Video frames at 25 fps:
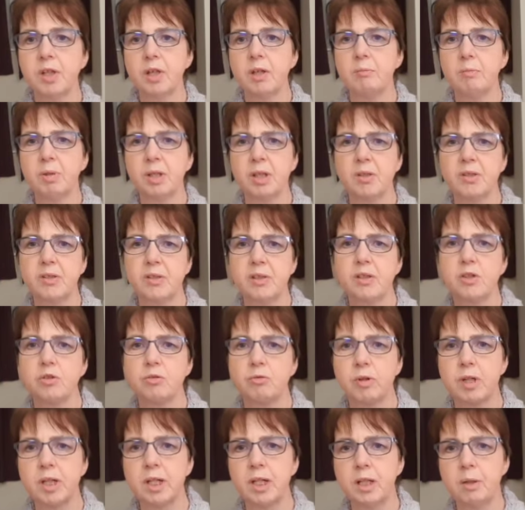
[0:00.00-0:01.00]
and because it's
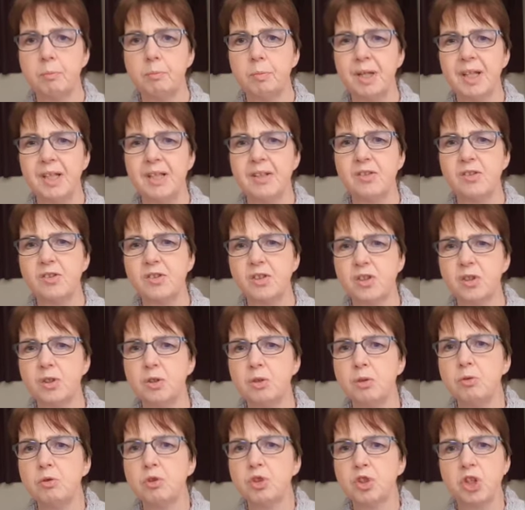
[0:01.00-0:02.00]
really a bit
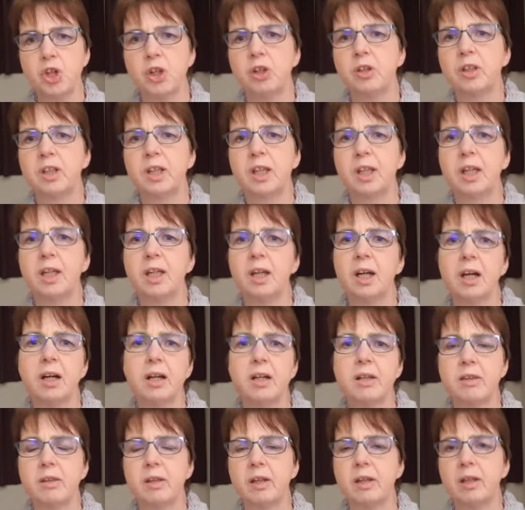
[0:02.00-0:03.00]
too chunky, I
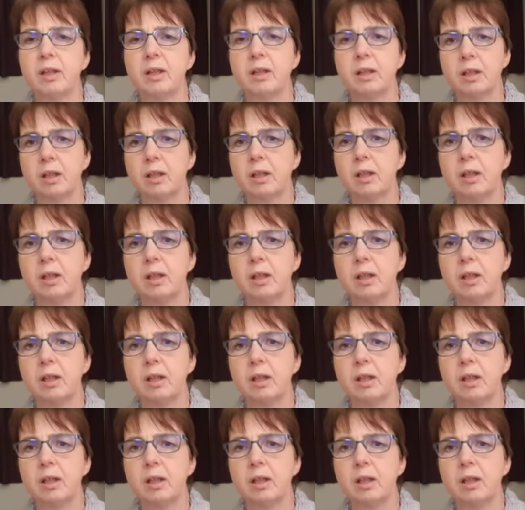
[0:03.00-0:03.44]
think,